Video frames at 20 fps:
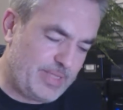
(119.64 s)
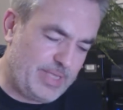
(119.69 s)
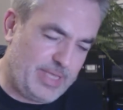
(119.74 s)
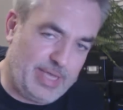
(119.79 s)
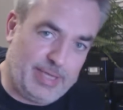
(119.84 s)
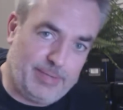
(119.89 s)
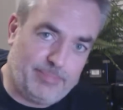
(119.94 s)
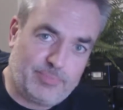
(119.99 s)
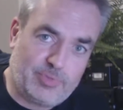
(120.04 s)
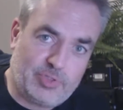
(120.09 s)

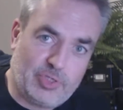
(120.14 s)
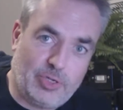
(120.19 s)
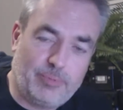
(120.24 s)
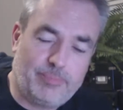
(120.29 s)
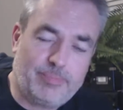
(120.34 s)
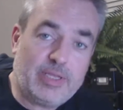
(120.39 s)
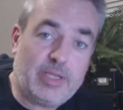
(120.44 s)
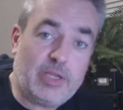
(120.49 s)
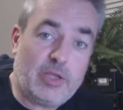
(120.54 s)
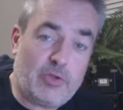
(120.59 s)
Yeah,
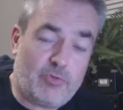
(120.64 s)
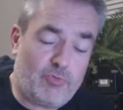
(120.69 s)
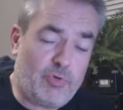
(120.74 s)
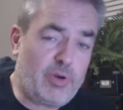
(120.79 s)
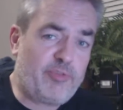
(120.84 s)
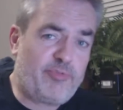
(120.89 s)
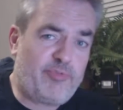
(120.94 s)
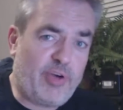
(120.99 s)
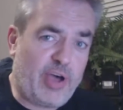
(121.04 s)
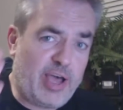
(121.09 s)
so
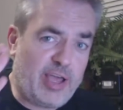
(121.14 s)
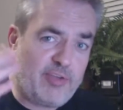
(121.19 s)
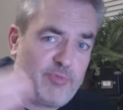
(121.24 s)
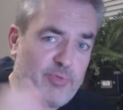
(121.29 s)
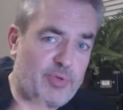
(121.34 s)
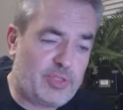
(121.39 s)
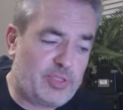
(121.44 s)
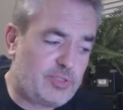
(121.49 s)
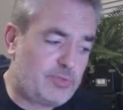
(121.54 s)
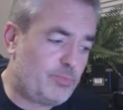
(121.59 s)
rule of
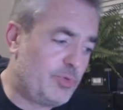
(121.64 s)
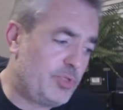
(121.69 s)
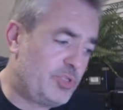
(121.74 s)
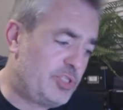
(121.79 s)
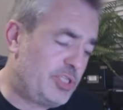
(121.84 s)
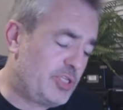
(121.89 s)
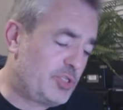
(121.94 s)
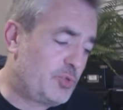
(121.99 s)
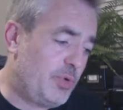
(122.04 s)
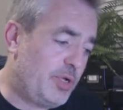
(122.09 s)
5
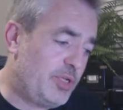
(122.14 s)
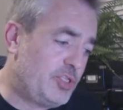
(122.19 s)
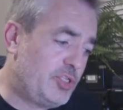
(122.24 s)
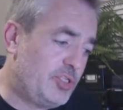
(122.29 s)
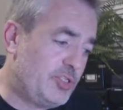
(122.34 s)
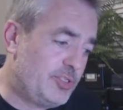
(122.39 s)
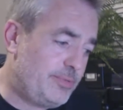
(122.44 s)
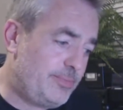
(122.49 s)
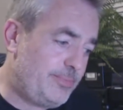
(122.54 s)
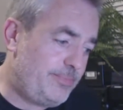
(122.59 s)
with 6
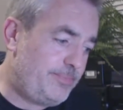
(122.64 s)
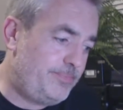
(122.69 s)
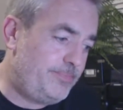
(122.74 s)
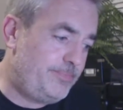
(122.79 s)
questions.